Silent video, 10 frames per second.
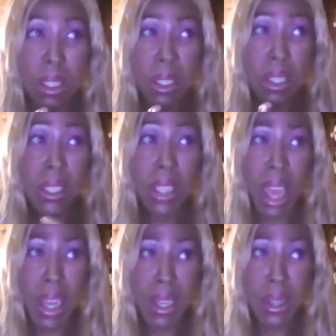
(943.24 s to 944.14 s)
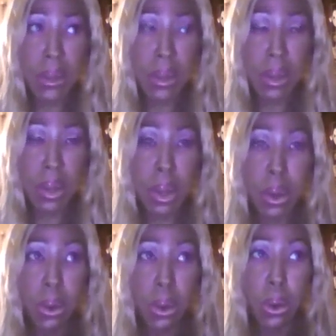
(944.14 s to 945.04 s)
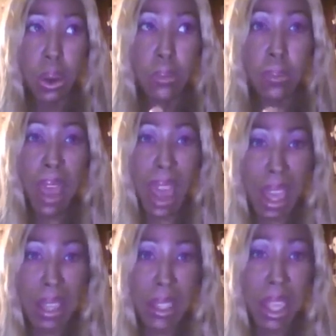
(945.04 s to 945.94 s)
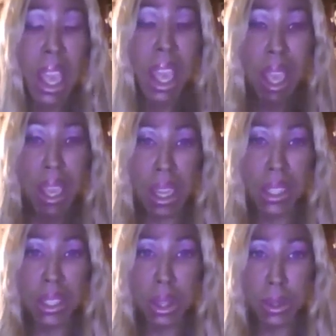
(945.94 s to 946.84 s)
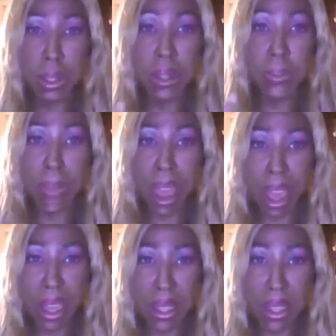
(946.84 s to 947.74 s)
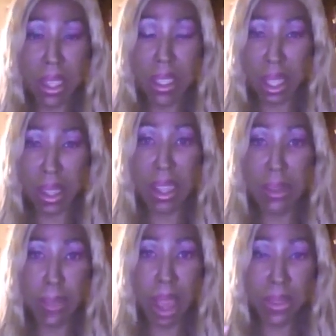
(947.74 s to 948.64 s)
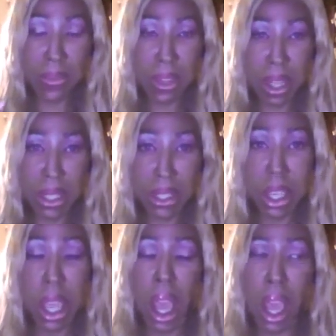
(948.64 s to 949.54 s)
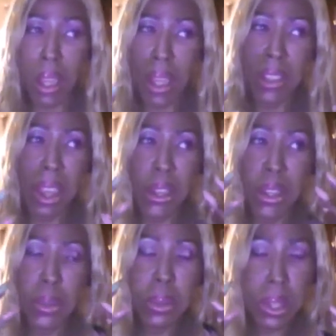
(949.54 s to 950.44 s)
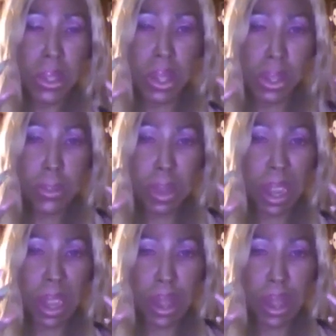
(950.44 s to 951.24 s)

satin, or matte, and I chose the matte because I like a matte finish. I like that dewy look, but I